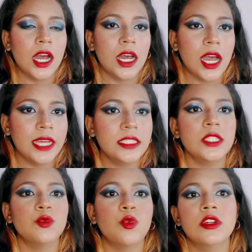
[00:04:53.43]
I
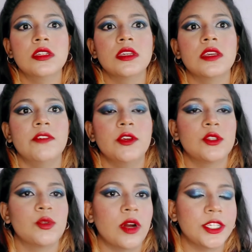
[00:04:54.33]
did want to give you
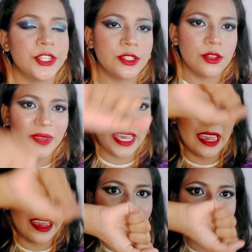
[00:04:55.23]
swatches on my
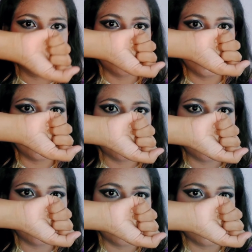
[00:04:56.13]
hand, but
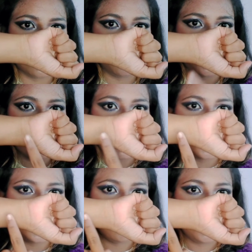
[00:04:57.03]
you can
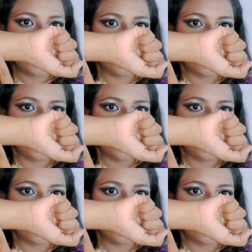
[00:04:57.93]
see me